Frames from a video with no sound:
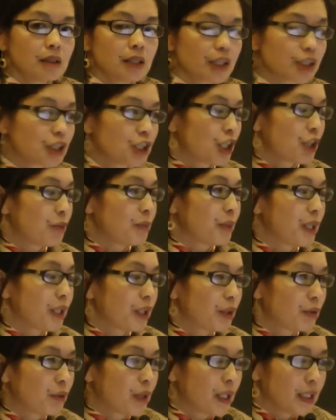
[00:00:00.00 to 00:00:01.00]
Deng
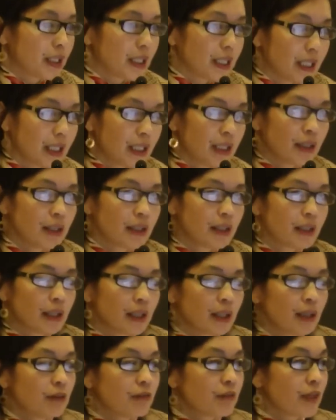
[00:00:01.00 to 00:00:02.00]
Xiaoping, when he
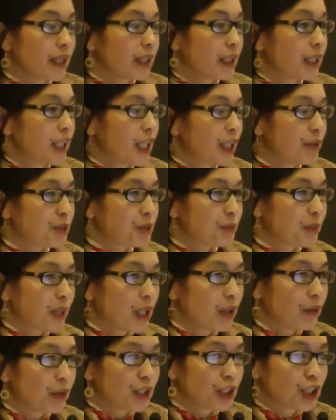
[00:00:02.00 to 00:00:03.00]
finally came to
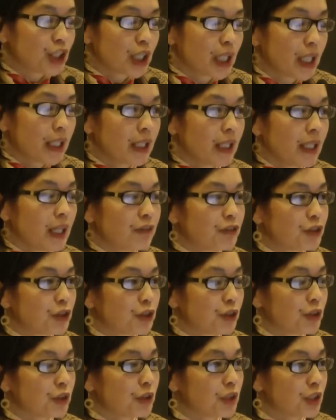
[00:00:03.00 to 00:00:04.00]
power in China
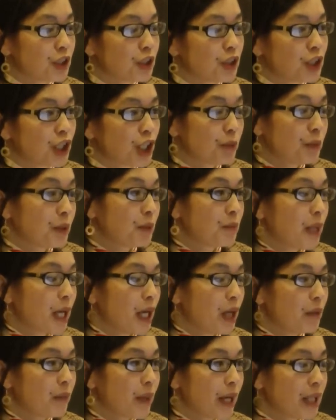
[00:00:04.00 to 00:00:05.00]
after Chairman
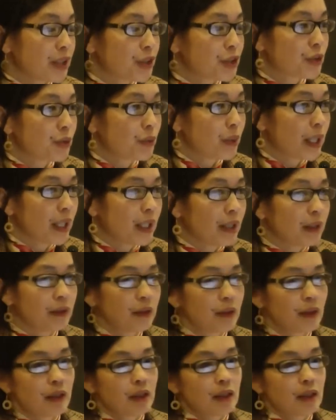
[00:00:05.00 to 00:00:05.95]
Mao passed away,